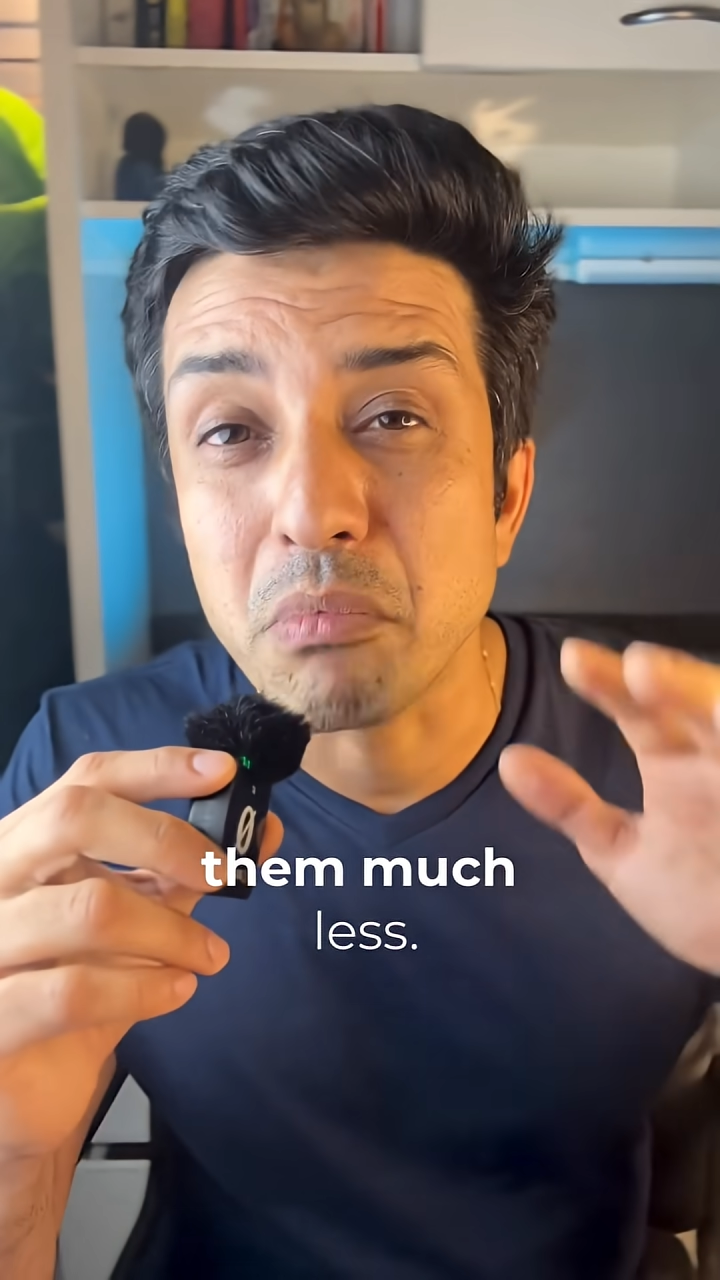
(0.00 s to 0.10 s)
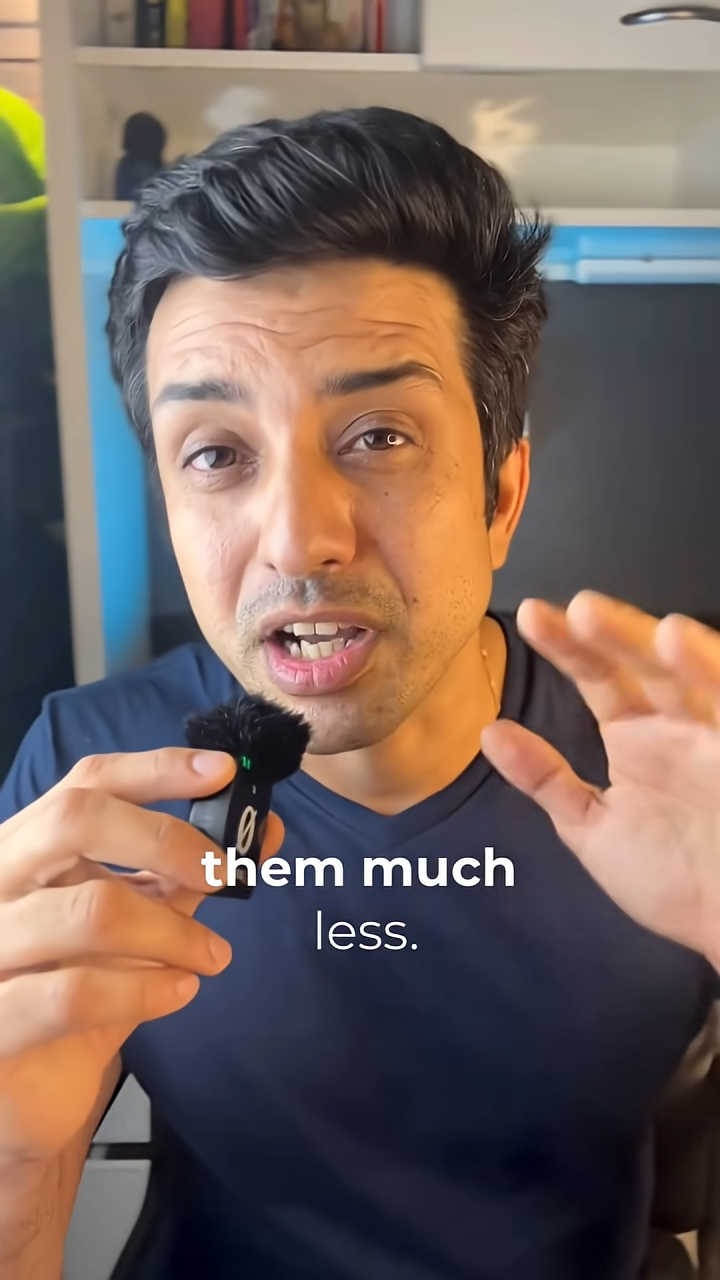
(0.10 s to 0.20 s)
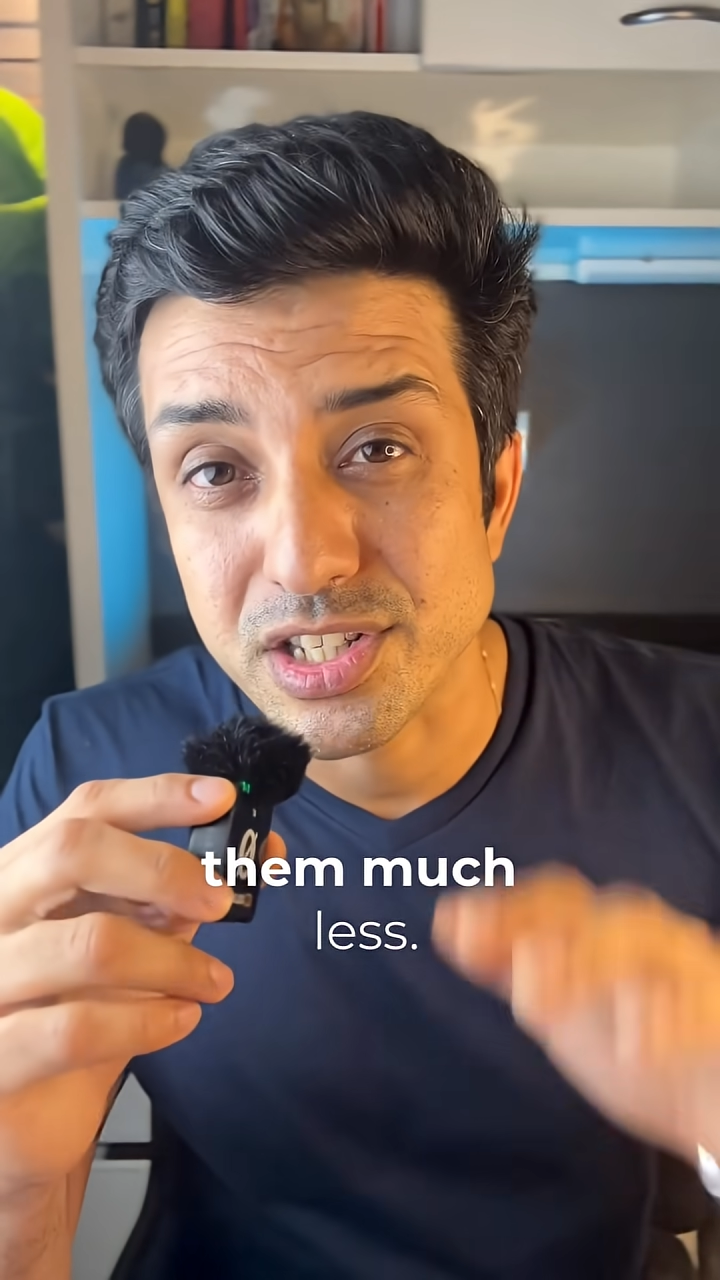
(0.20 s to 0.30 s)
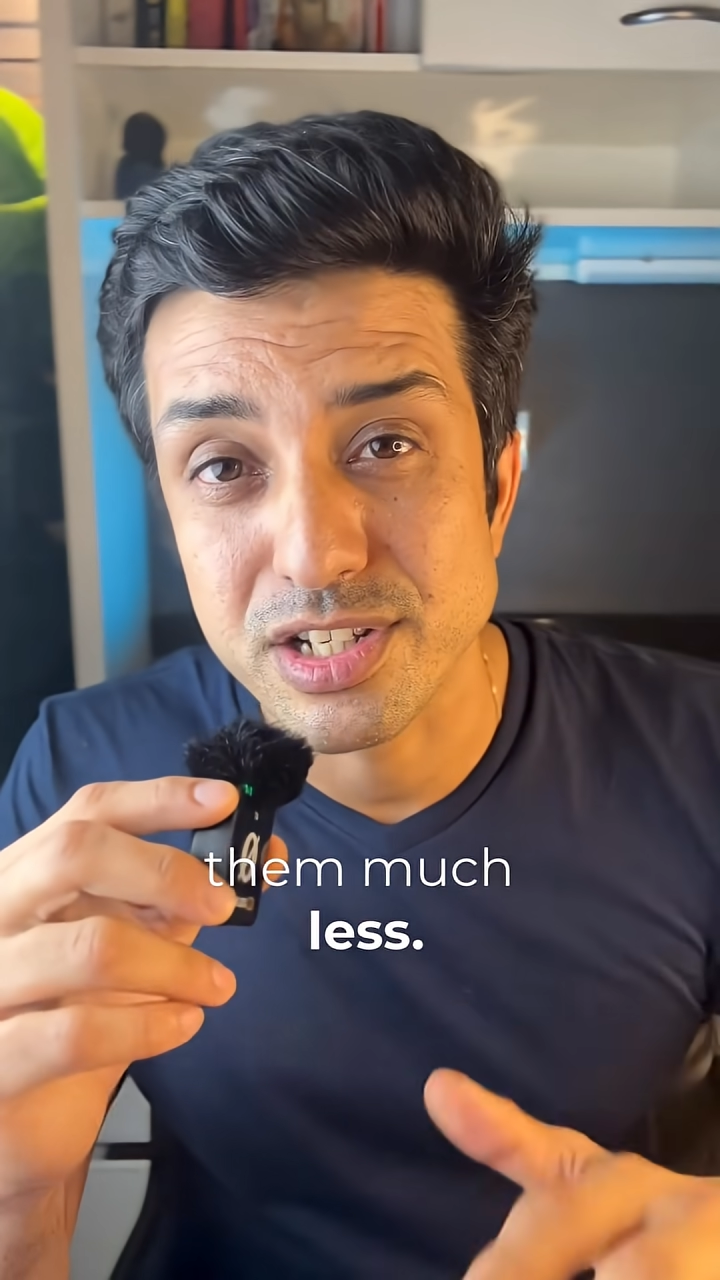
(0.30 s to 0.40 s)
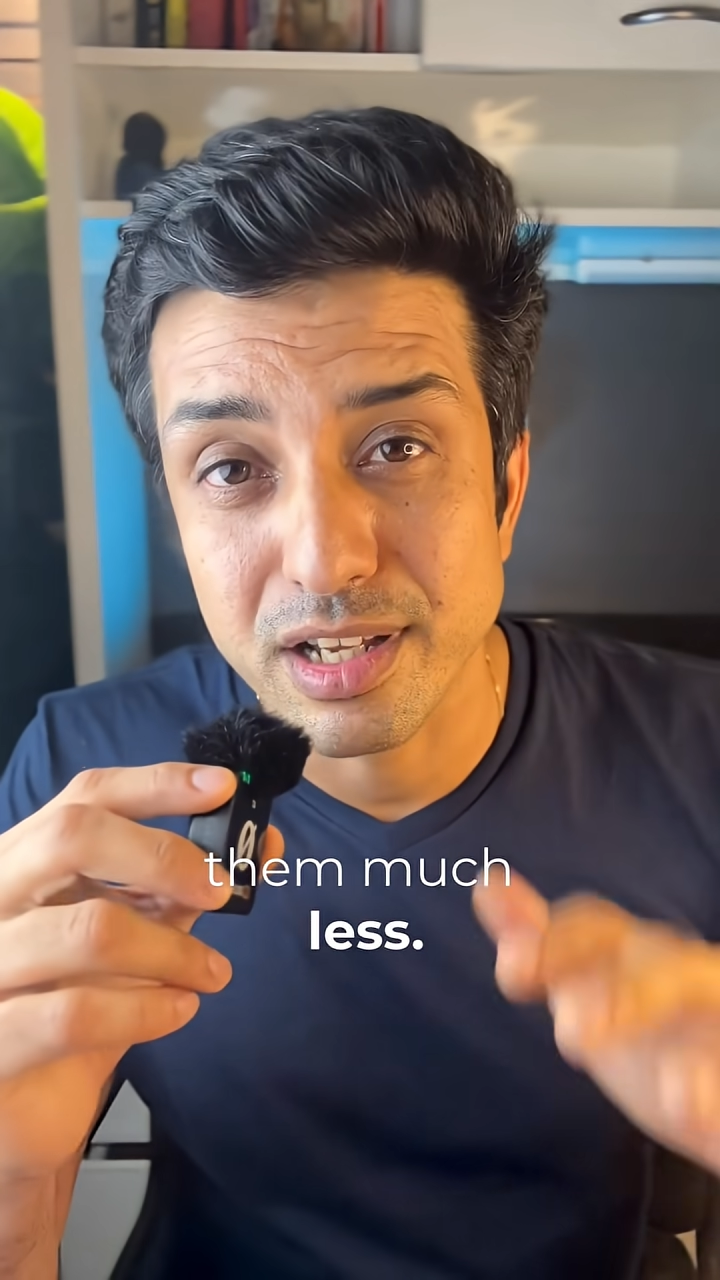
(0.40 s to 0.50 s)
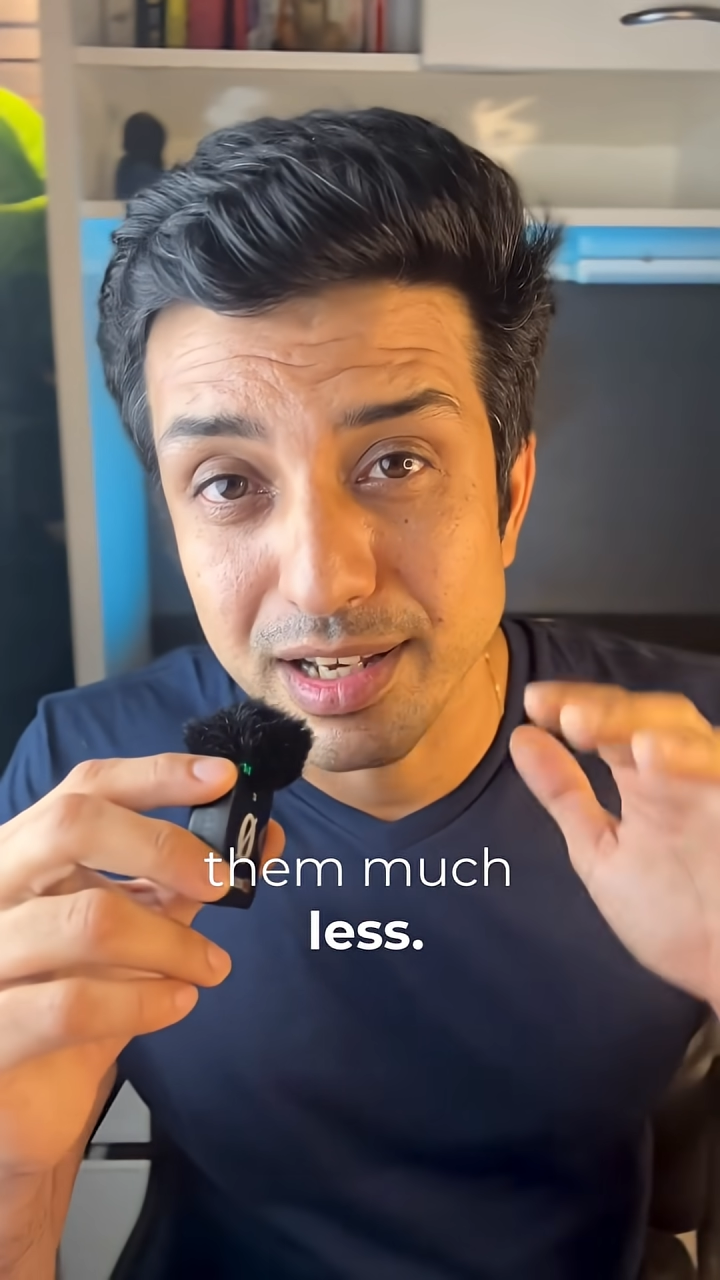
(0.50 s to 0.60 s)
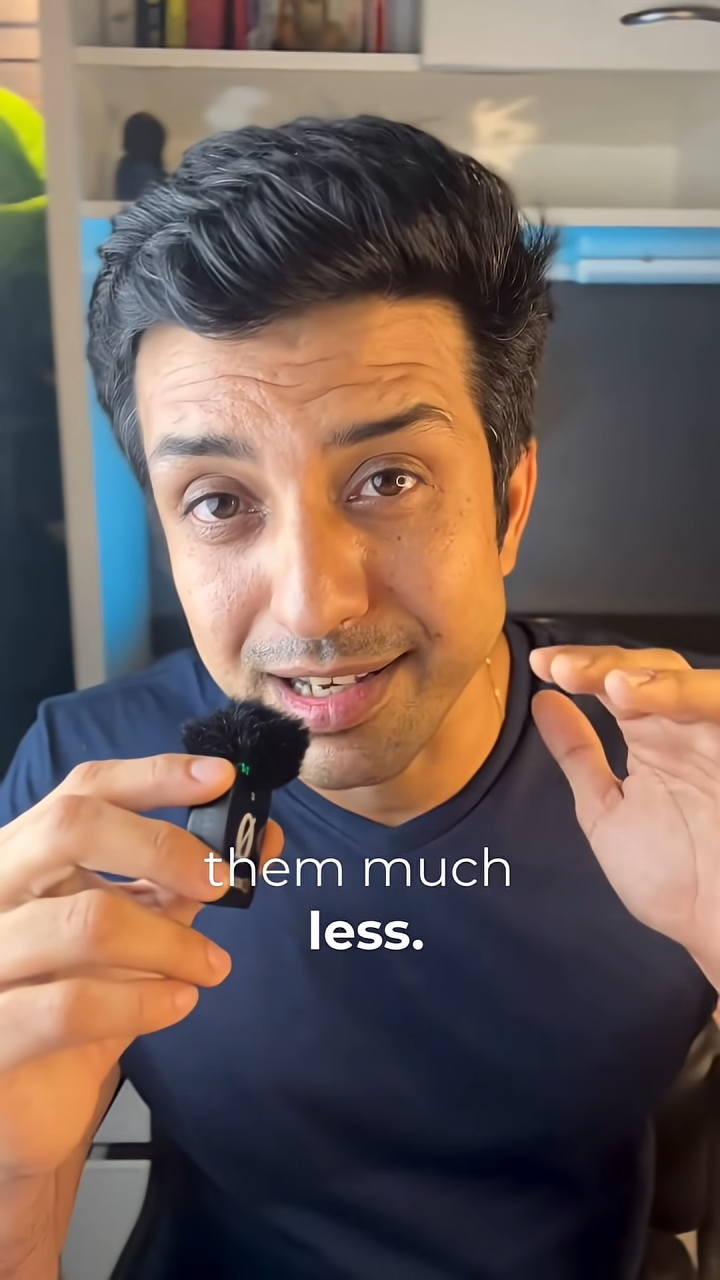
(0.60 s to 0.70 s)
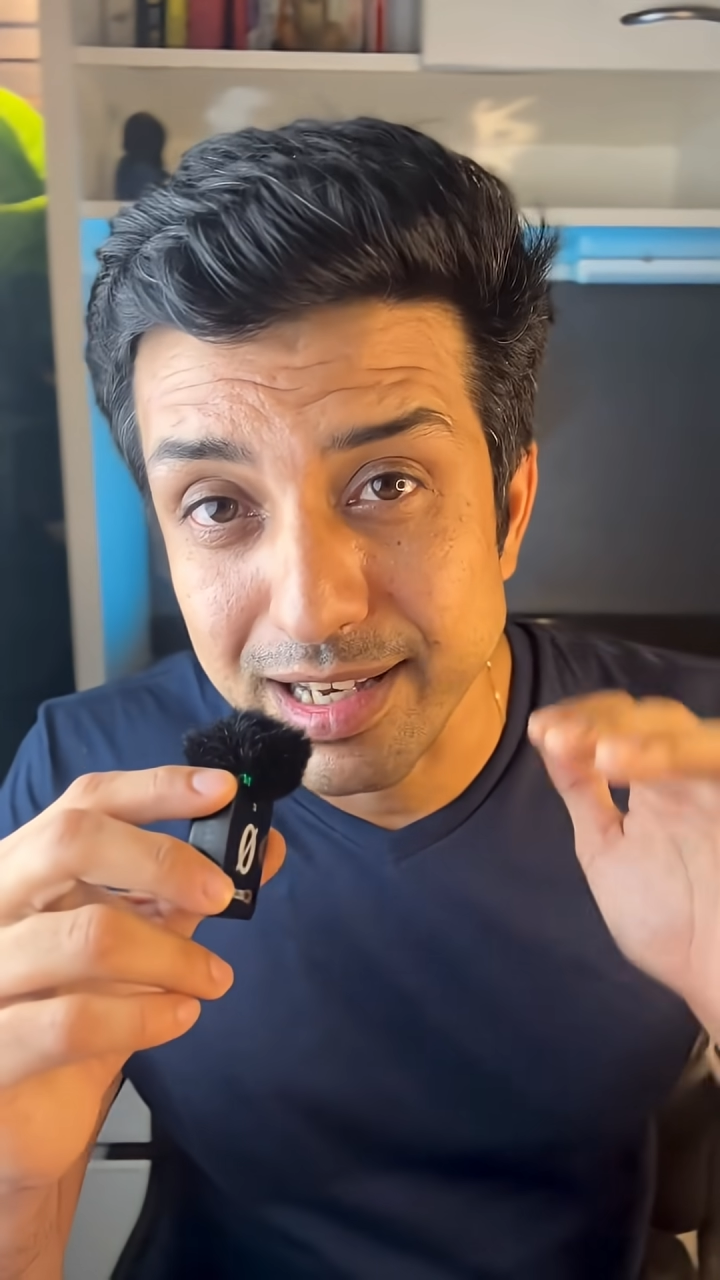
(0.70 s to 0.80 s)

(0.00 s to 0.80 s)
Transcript: much